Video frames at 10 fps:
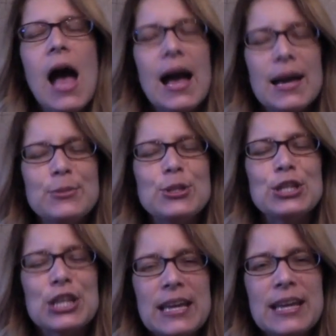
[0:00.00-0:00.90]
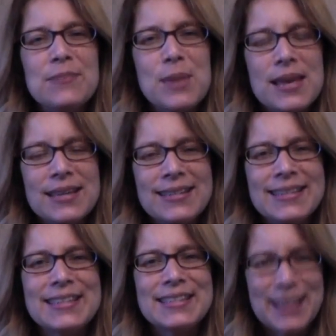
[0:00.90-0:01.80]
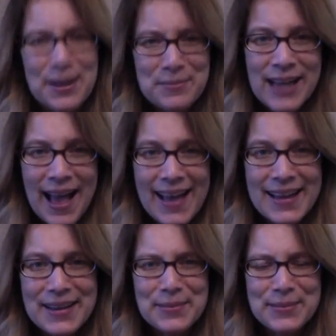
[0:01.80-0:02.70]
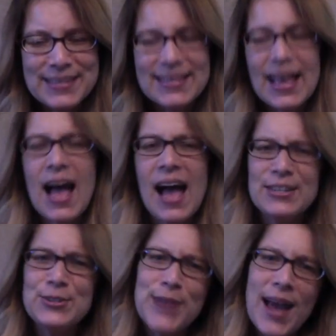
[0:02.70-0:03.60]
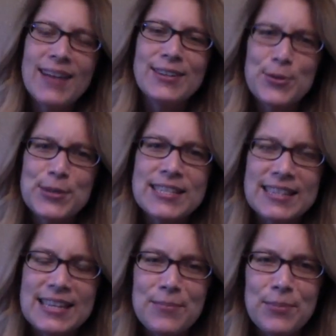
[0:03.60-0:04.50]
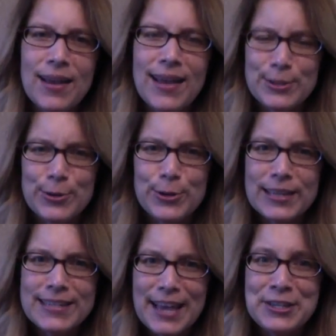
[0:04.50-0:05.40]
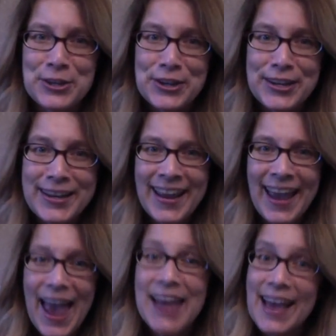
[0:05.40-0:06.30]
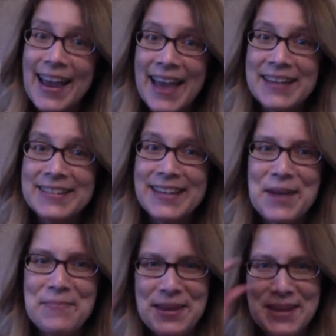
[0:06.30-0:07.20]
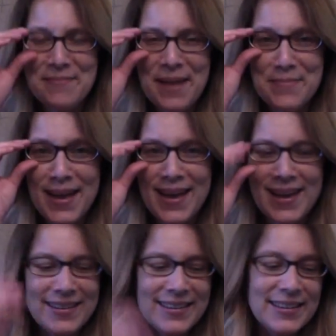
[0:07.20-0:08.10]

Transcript: I'm just going to admit that sometimes I do not go to sleep as early as I should, and I end up in my bed